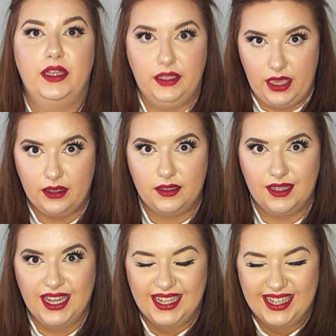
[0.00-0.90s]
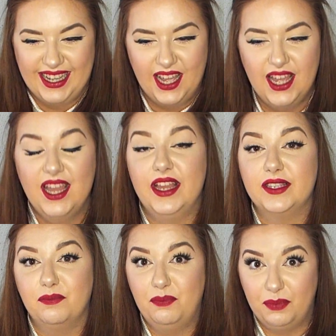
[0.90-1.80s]
Yes.
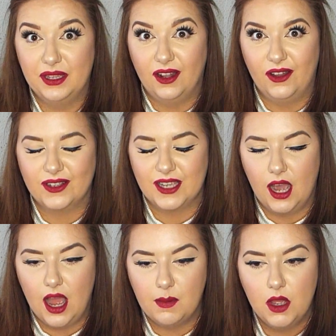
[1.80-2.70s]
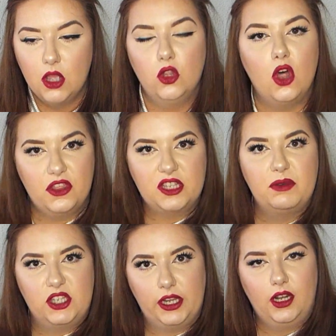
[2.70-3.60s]
It's been a long time. Not this
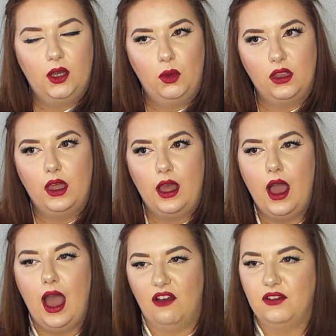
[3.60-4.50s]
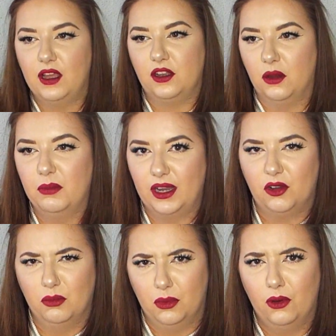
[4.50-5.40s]
particular one. I have like gone back
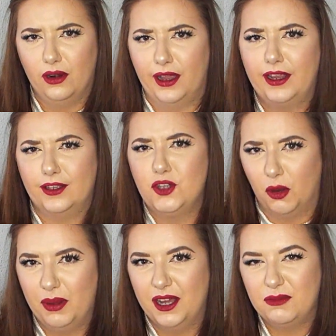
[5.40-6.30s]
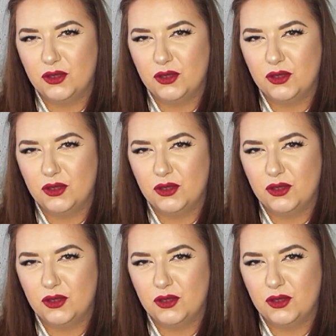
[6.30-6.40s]
and bought like top-ups,